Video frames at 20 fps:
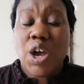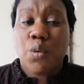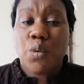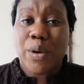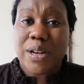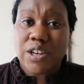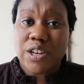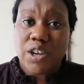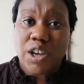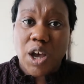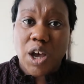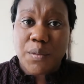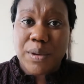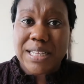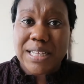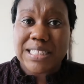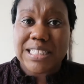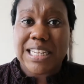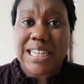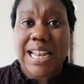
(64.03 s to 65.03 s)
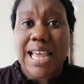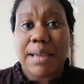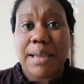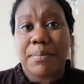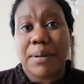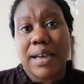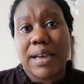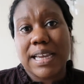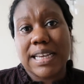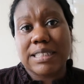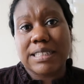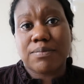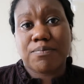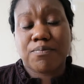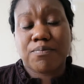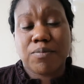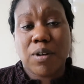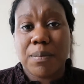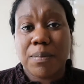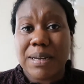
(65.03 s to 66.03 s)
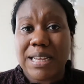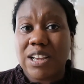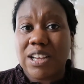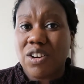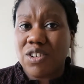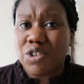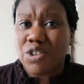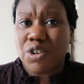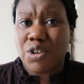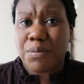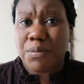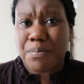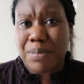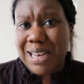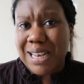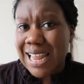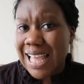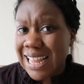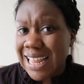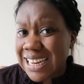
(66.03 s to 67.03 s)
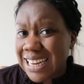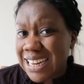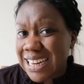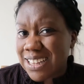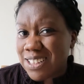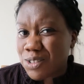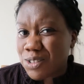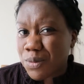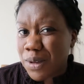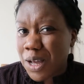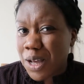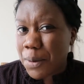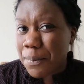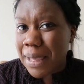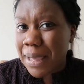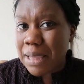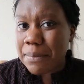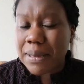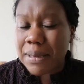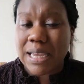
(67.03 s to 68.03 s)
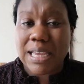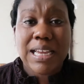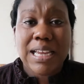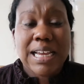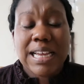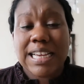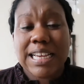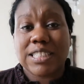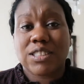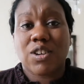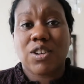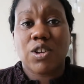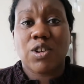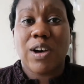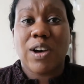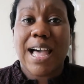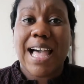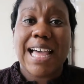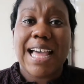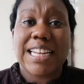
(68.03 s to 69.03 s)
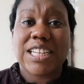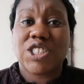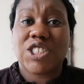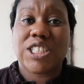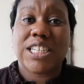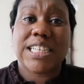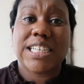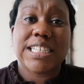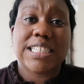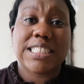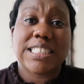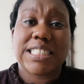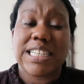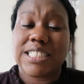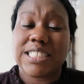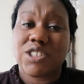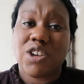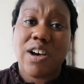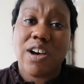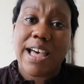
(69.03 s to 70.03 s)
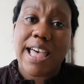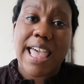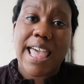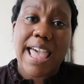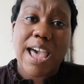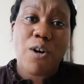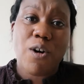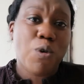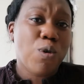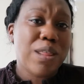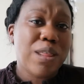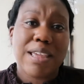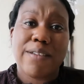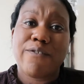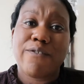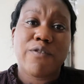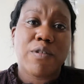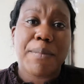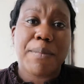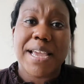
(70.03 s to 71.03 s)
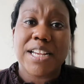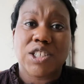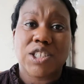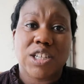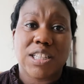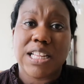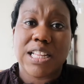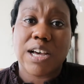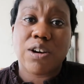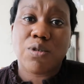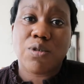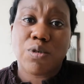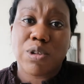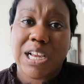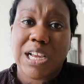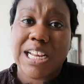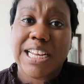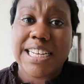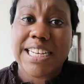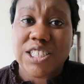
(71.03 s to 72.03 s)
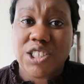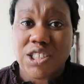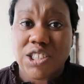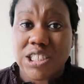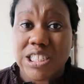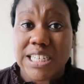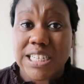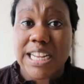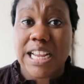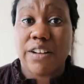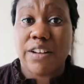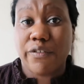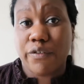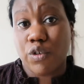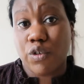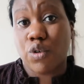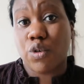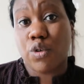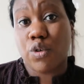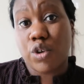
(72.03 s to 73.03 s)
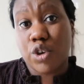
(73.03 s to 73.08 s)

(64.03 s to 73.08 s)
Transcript: when you go into labour, it's probably got your plan in it as well, maybe. It's got your allergies. It's got all the information that all the clinicians need for